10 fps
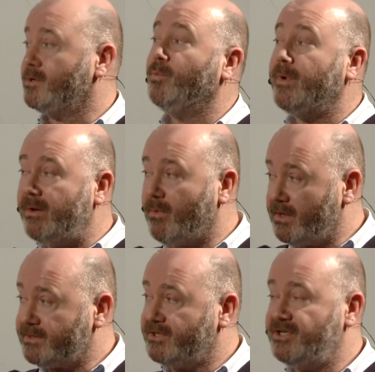So we
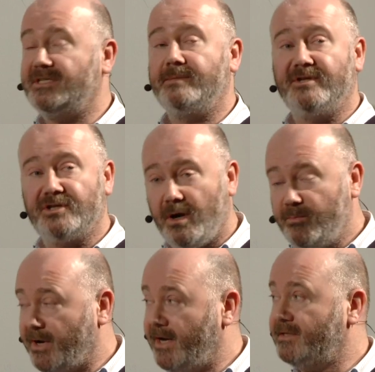want our cheese to be
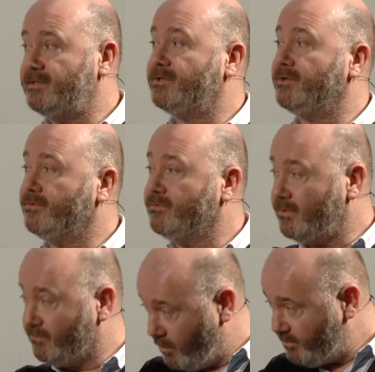chambrayed to
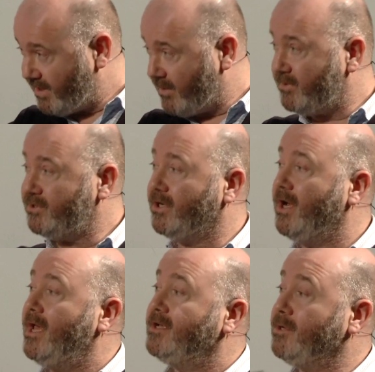room
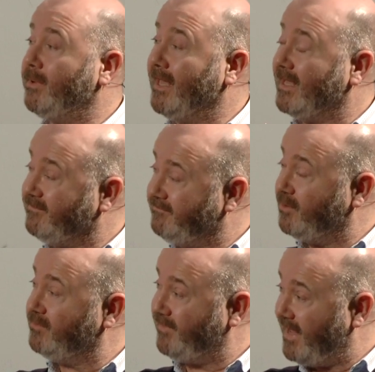temperature so we can get the
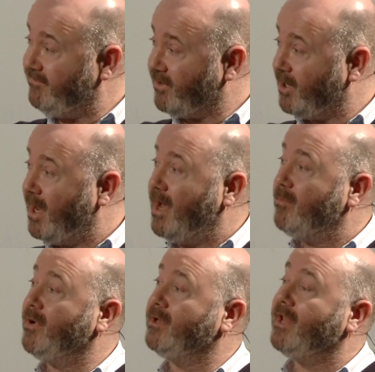full flavor. Uh
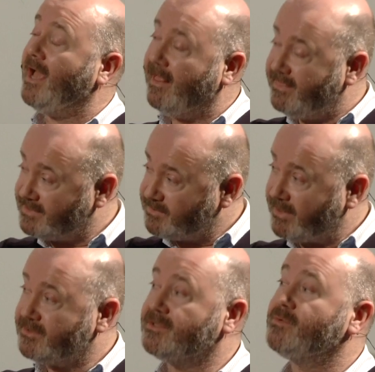mm-hmm. -huh. But health
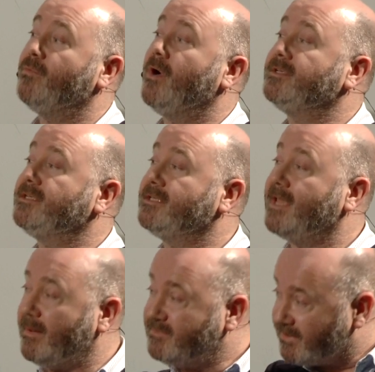inspectors want it
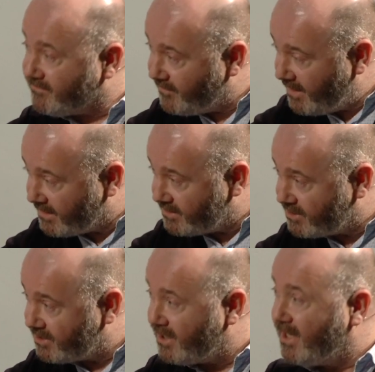kept in the
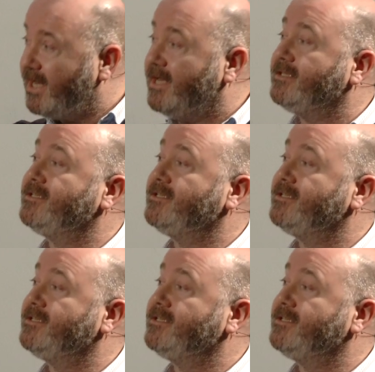fridge uh.